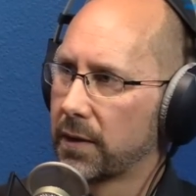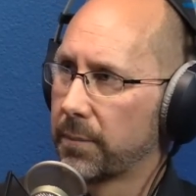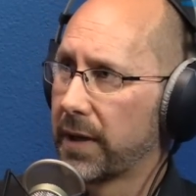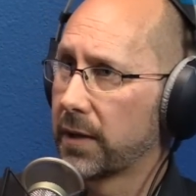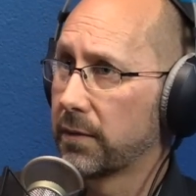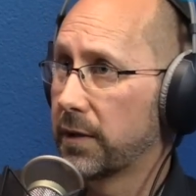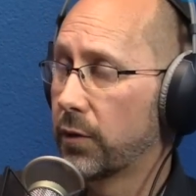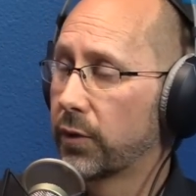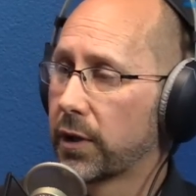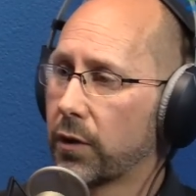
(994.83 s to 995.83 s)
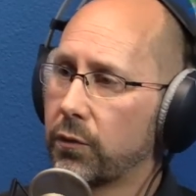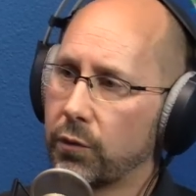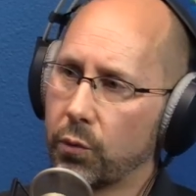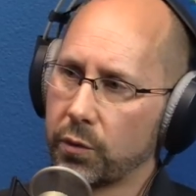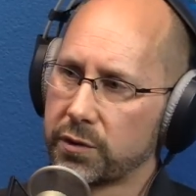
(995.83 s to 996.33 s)
about a year ago
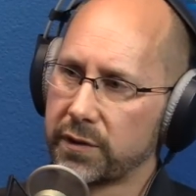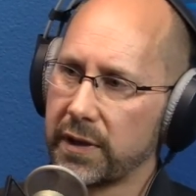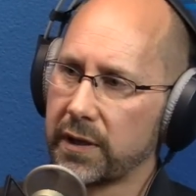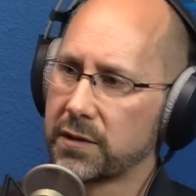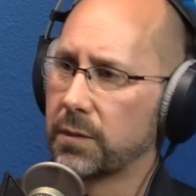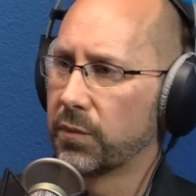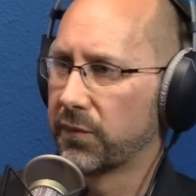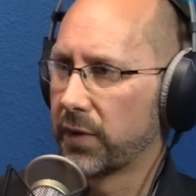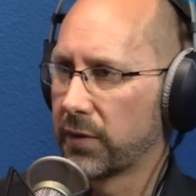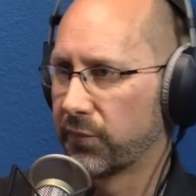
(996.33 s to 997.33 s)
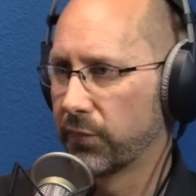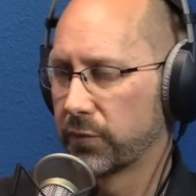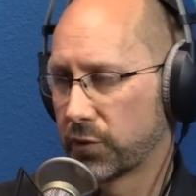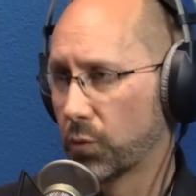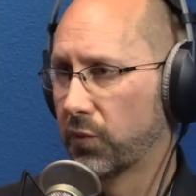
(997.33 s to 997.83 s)
launched their simplified
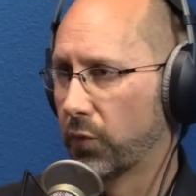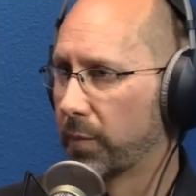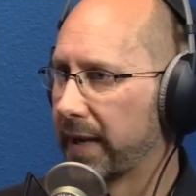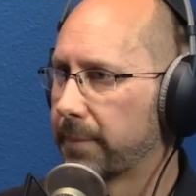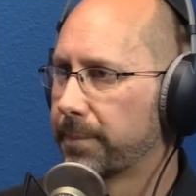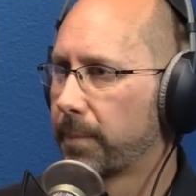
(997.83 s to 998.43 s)
store format.